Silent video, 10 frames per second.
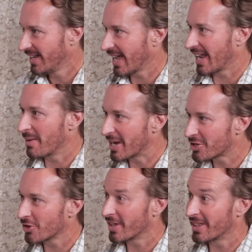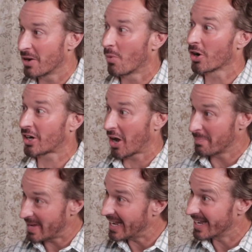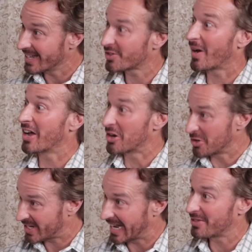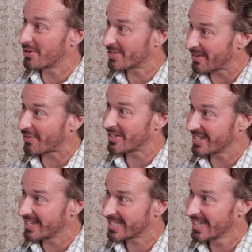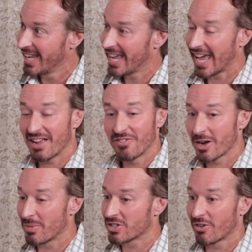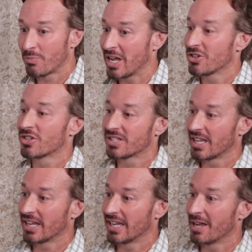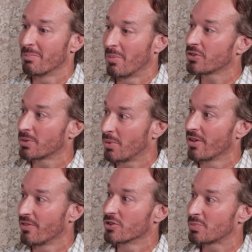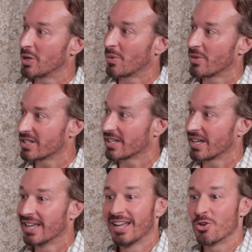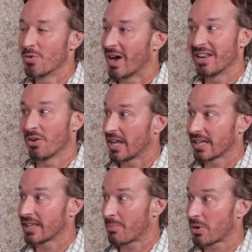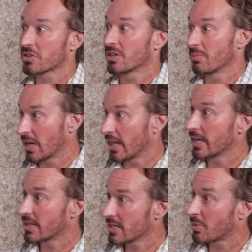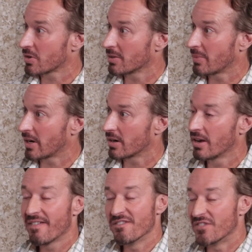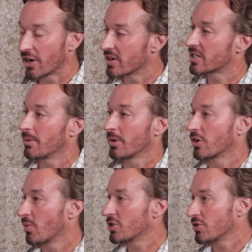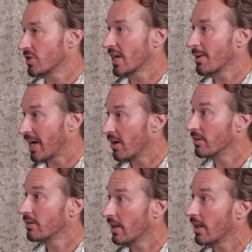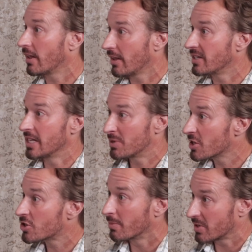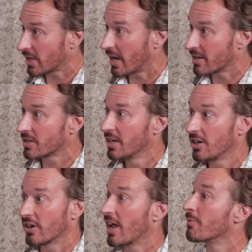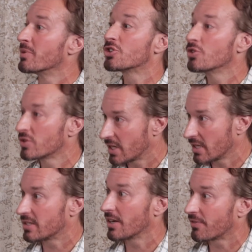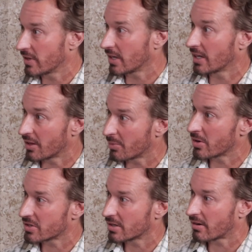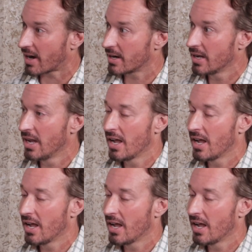And I make sure that they work on me so I understand those differences. And I very much have patients that get multiple of those people and they say, ooh, I don't like that person, but I like this person better. Very similar to what you say about a deep tissue massage. You're gonna have a masseuse that's different than the other person, right?